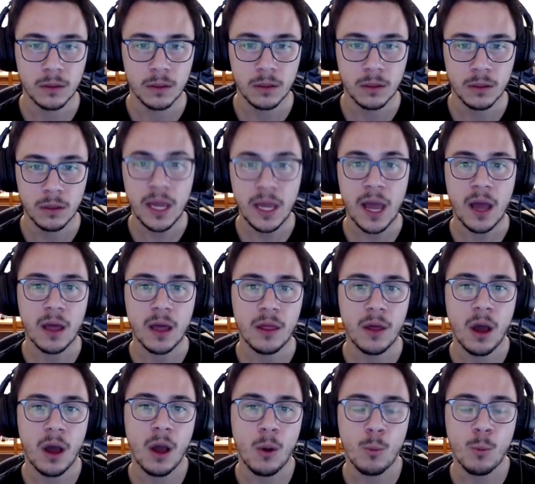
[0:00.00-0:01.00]
Yeah,
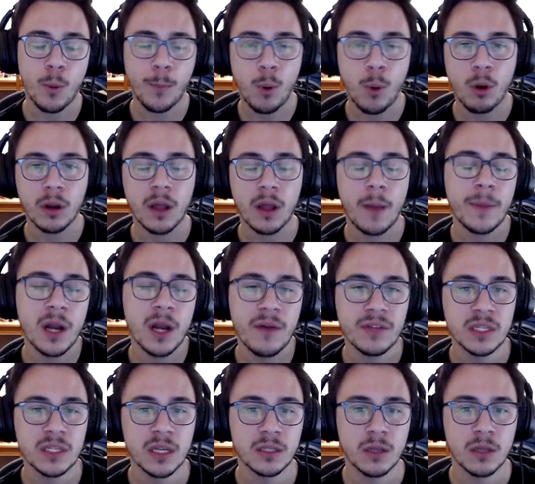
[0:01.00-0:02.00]
report. I mean,
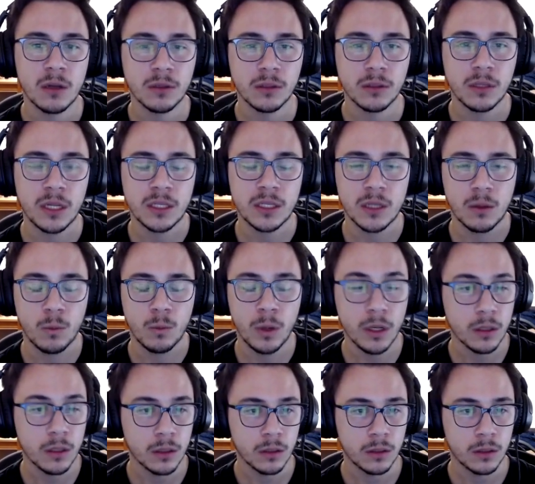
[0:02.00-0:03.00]
obviously, it's all what?